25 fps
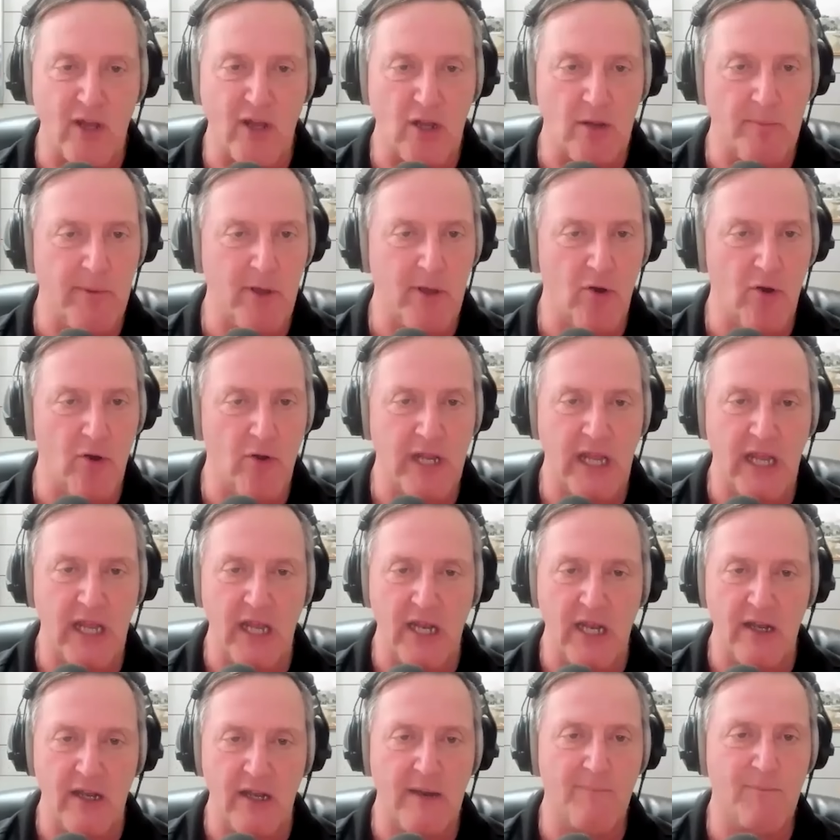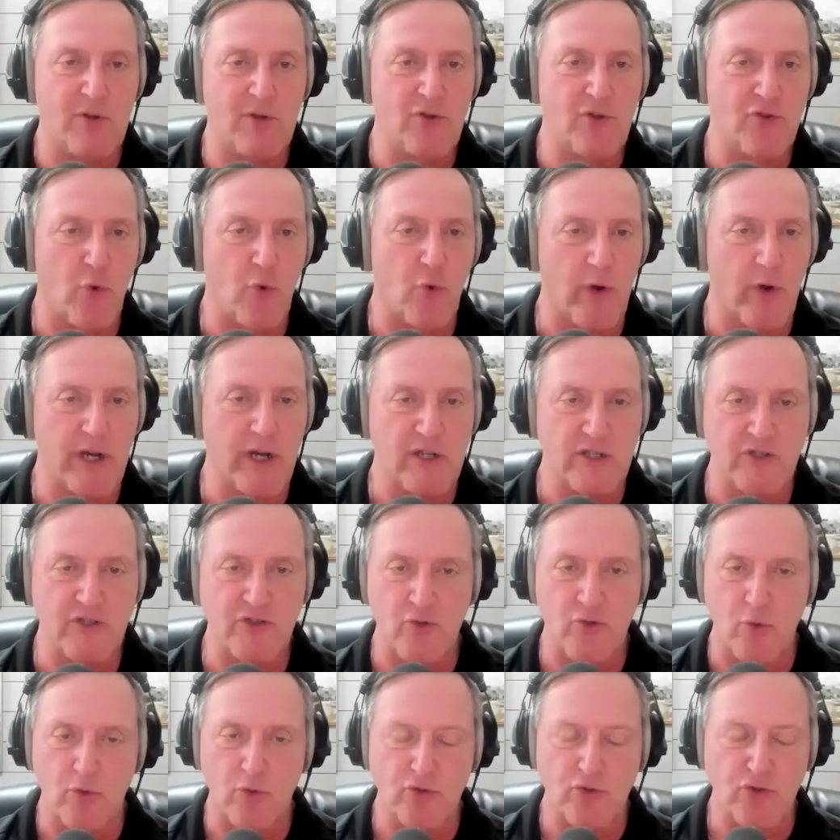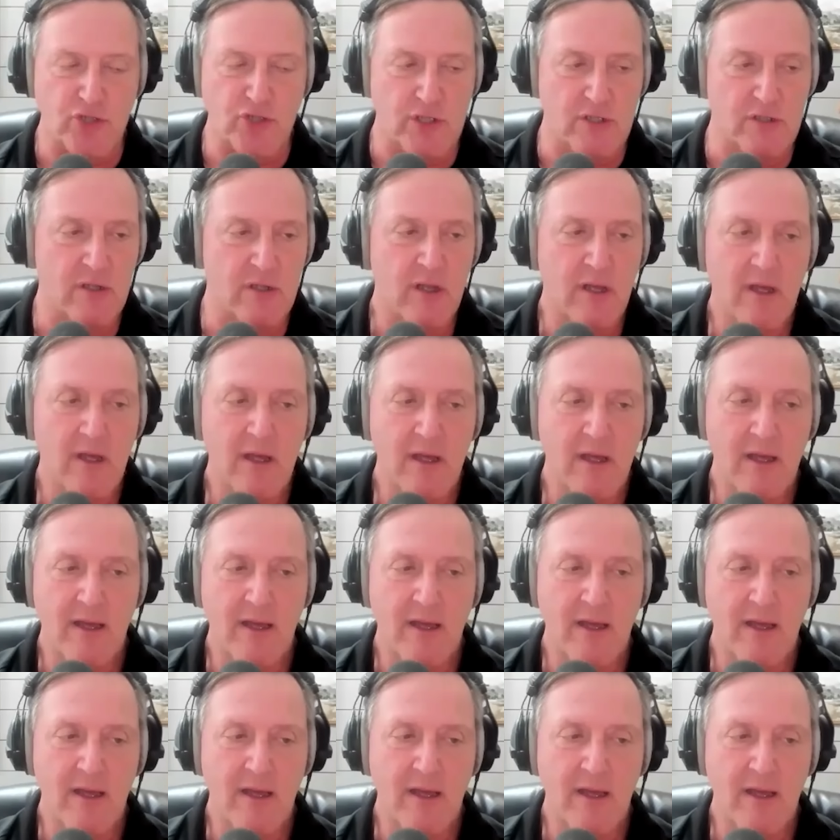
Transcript: availability and inventory distortion.